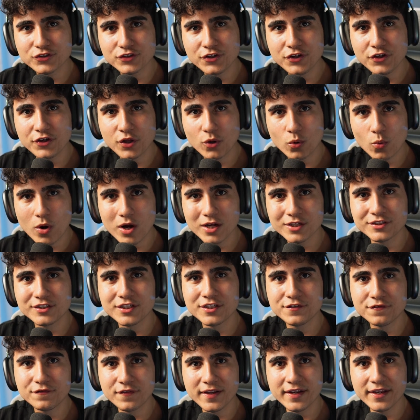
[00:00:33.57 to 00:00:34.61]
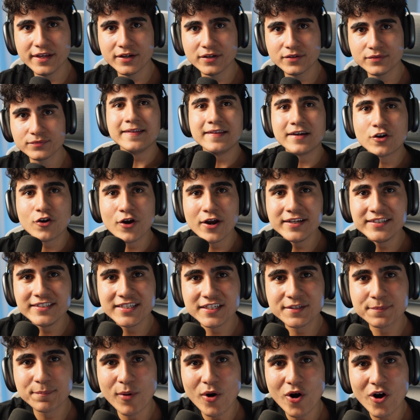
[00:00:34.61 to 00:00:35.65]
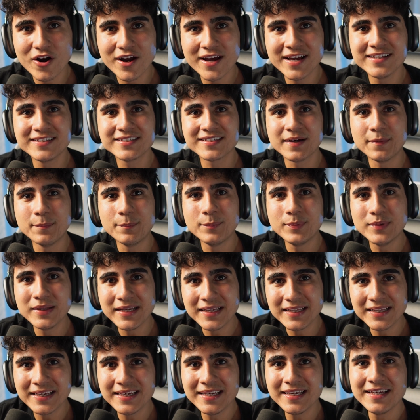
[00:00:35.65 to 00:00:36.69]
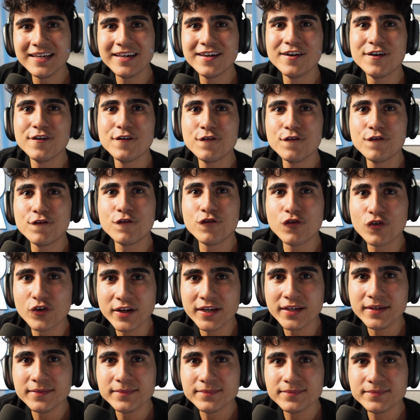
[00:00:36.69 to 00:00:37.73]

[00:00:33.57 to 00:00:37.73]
than you can watch this video. And the craziest part, it's completely free.